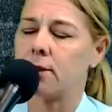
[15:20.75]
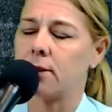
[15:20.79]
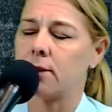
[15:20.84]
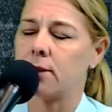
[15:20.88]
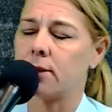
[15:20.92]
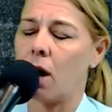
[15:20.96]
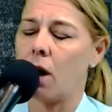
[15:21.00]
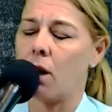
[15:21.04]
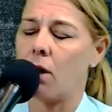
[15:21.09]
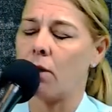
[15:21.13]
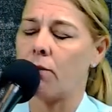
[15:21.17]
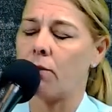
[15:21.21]

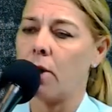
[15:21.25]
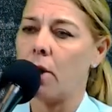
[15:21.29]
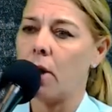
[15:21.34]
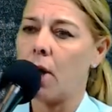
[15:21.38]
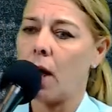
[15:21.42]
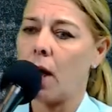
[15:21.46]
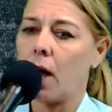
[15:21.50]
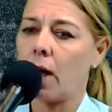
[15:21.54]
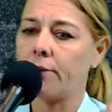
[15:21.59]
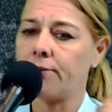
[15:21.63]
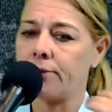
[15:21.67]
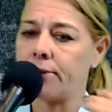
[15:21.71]
of,
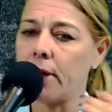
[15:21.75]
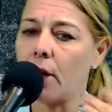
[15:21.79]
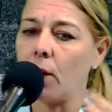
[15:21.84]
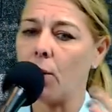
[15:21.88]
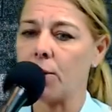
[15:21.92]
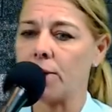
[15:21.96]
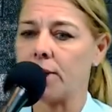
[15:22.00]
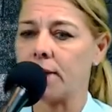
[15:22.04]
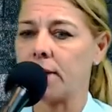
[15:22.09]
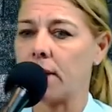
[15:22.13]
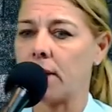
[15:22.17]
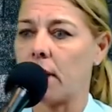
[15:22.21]
I've dealt
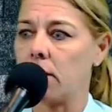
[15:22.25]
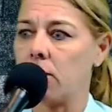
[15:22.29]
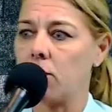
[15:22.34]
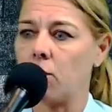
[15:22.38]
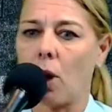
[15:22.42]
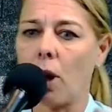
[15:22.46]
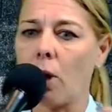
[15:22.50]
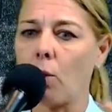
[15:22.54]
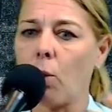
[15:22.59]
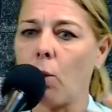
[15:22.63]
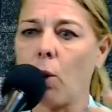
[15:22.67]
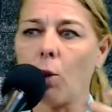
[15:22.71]
with this.
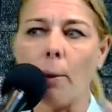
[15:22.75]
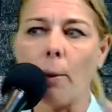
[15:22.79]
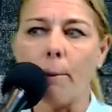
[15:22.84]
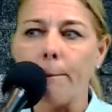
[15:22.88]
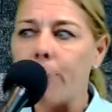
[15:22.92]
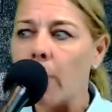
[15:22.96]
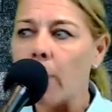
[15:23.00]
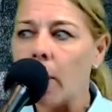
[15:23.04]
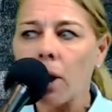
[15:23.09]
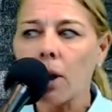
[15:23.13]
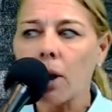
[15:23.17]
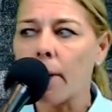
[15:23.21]
I wrote a
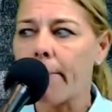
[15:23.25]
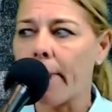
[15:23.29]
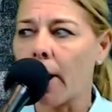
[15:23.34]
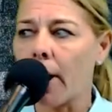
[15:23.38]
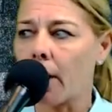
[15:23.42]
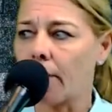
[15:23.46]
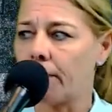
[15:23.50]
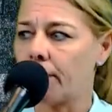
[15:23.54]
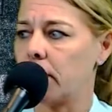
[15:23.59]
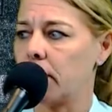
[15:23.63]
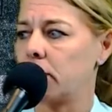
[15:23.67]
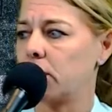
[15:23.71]
book
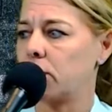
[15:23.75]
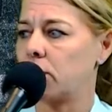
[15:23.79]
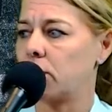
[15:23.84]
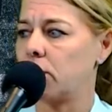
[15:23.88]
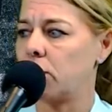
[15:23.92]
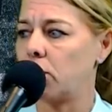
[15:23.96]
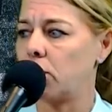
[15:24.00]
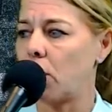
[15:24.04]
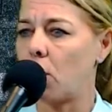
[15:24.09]
about this,